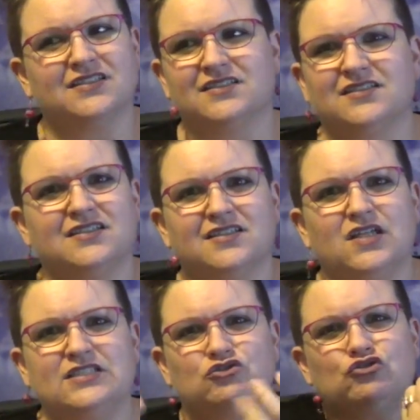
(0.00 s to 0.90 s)
That
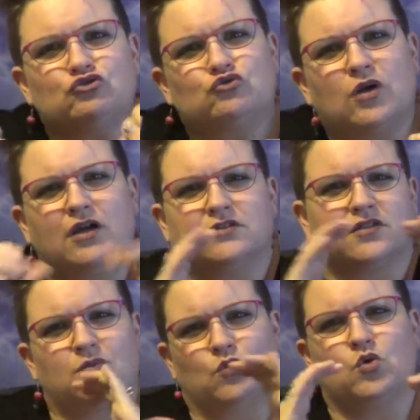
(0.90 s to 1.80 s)
person
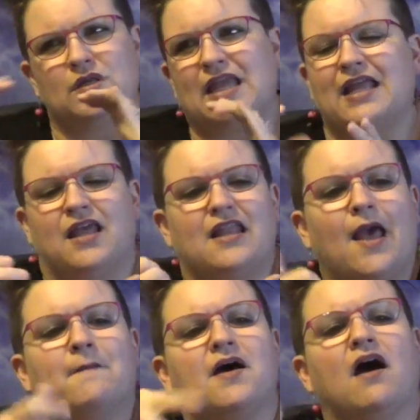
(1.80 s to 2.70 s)
is trying
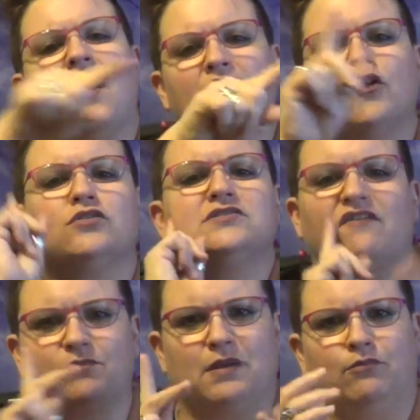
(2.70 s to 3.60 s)
to communicate
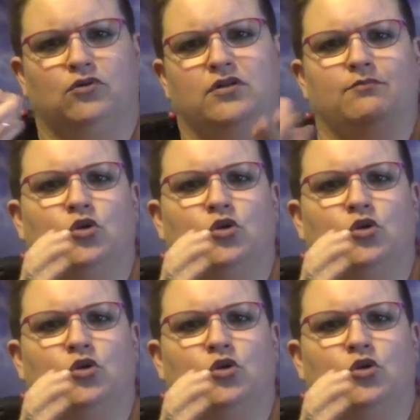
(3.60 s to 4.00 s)
and help